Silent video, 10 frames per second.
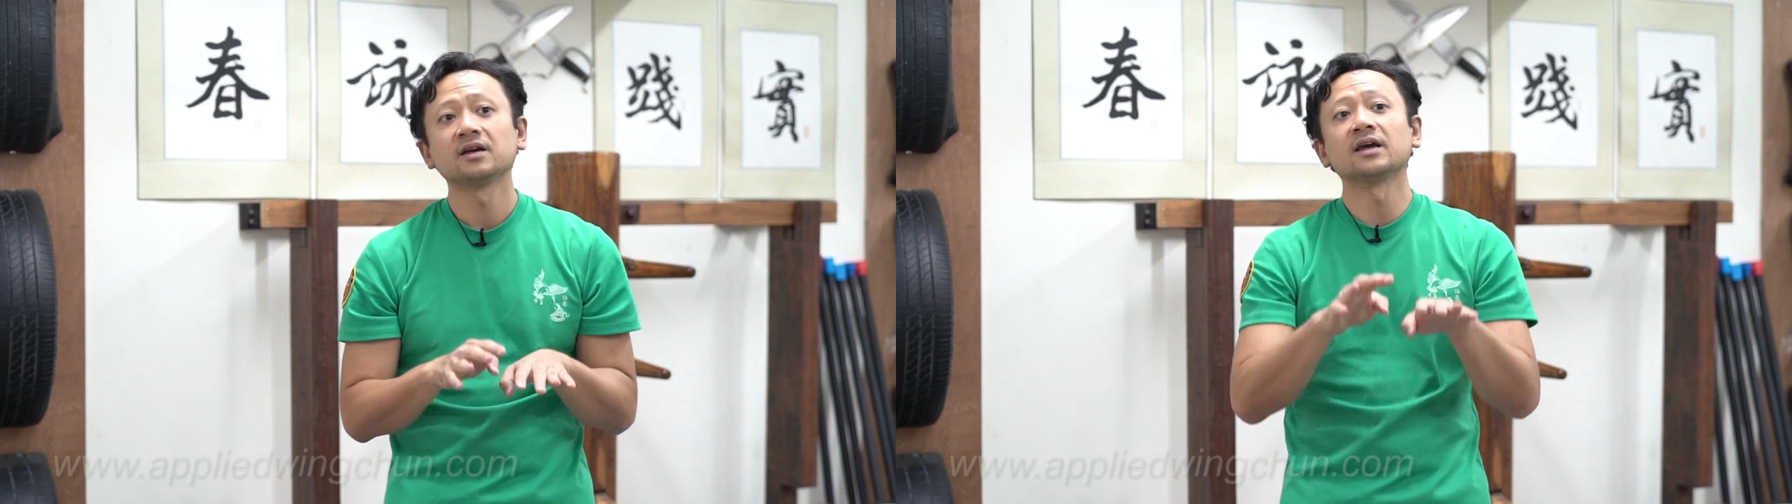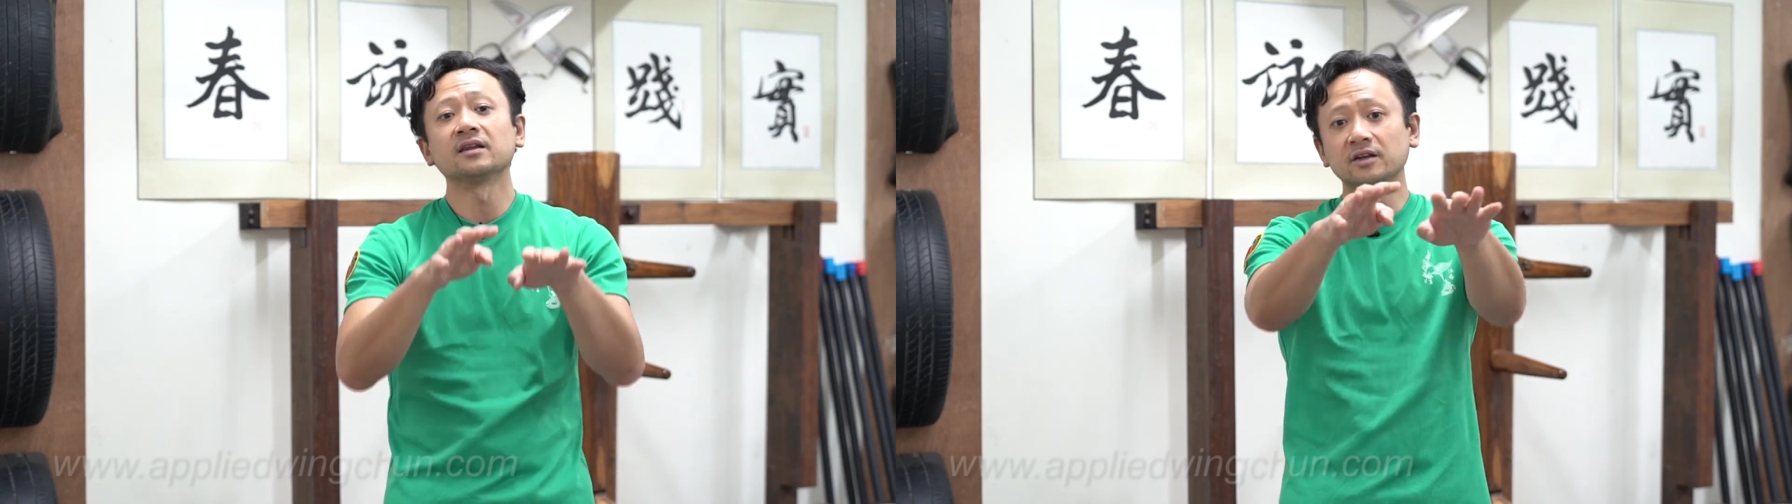
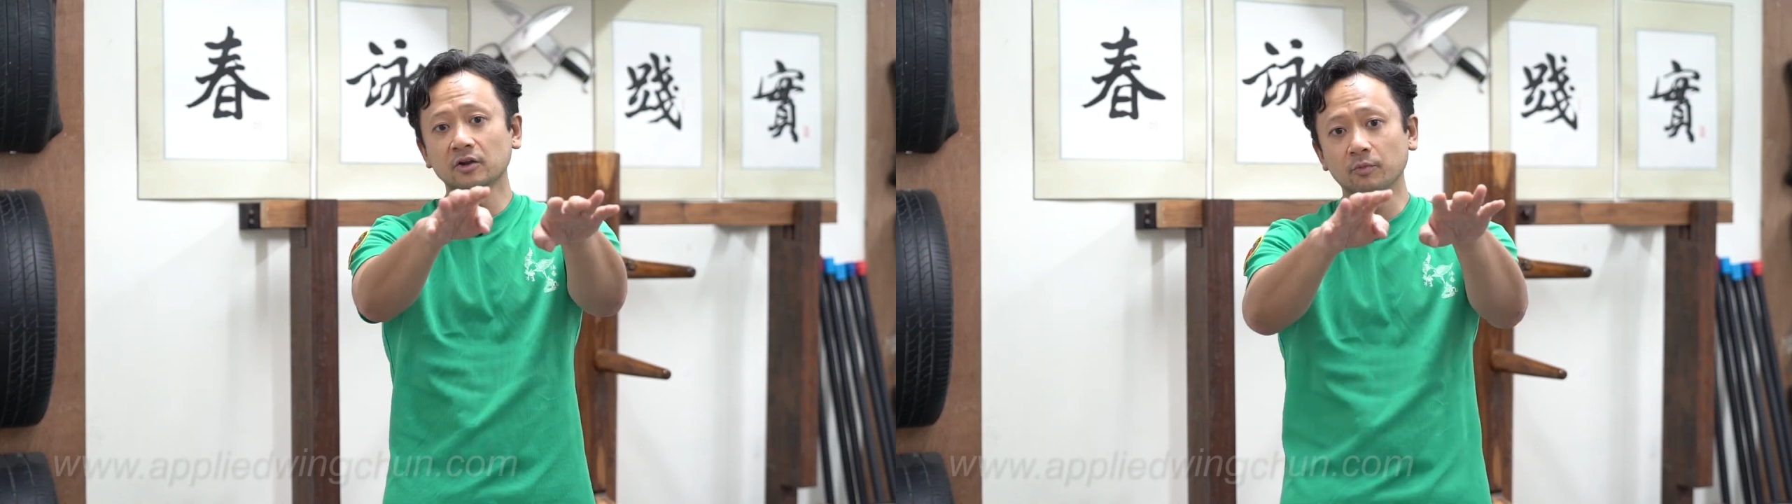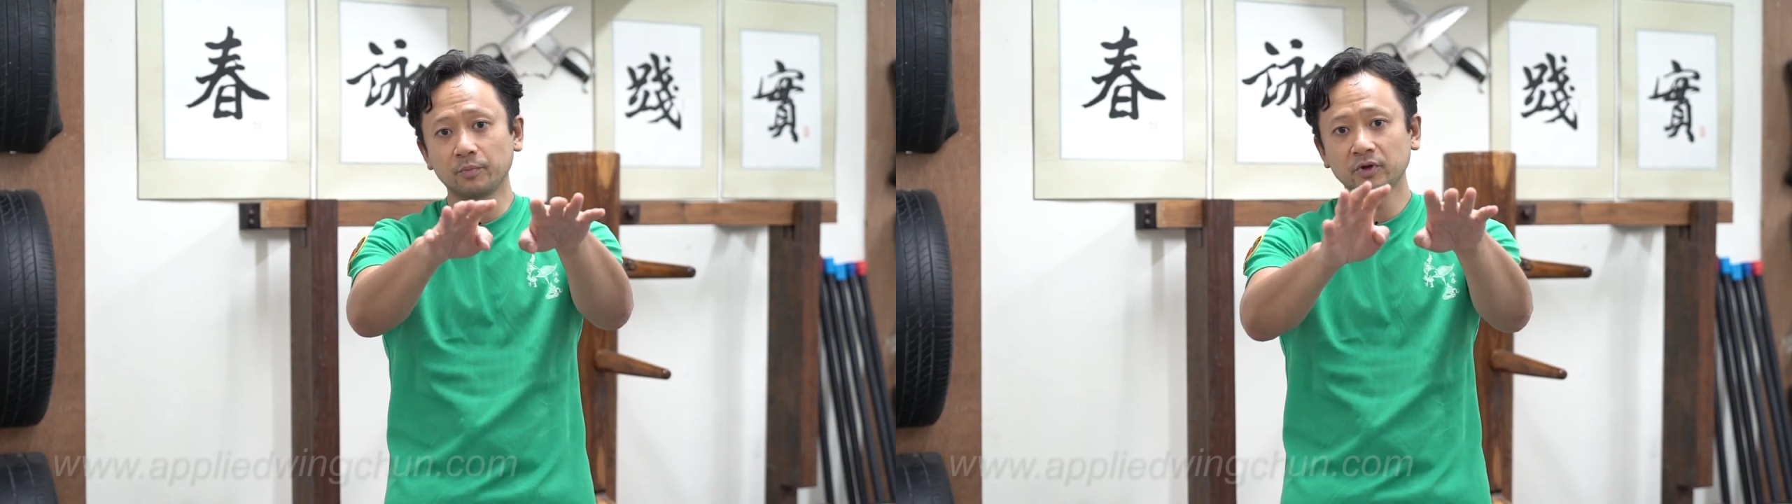and
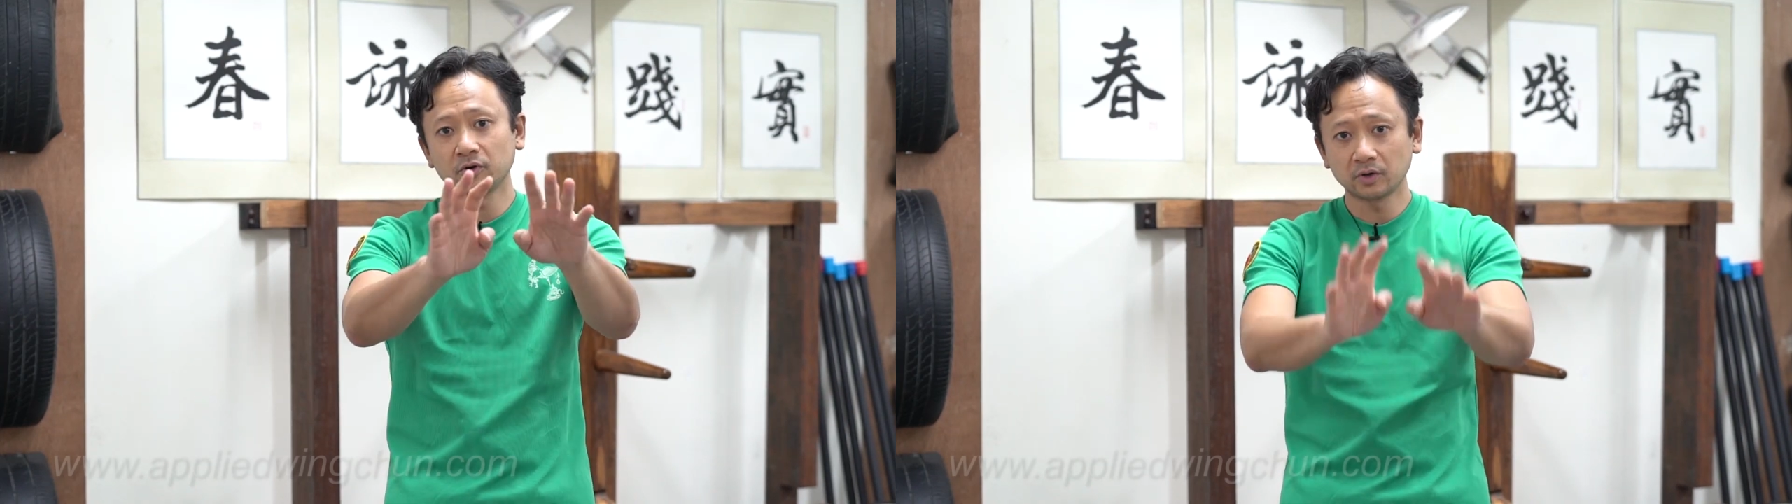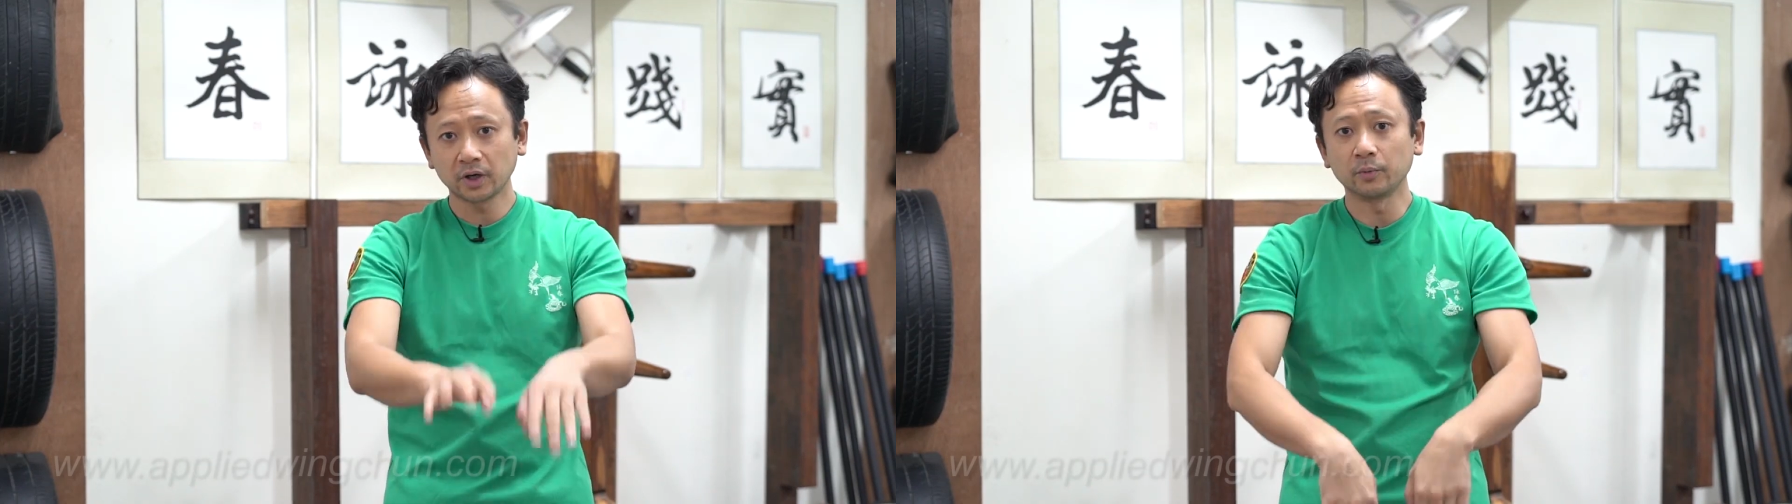another
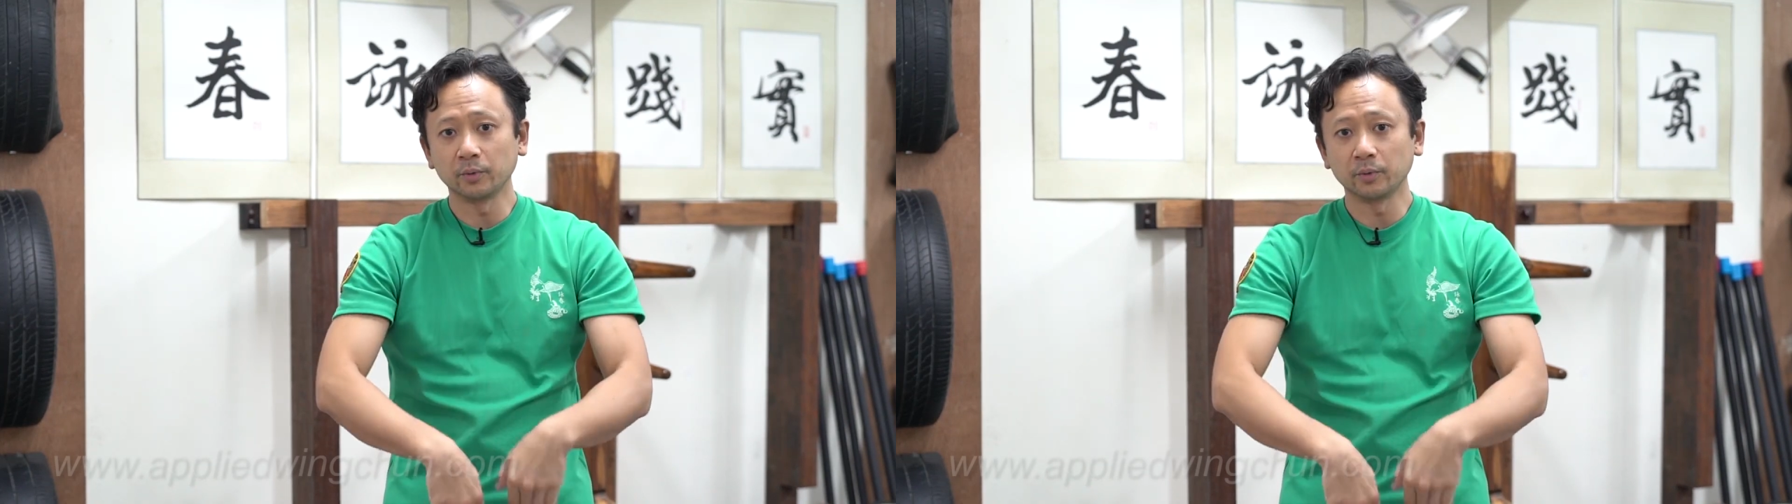biu, and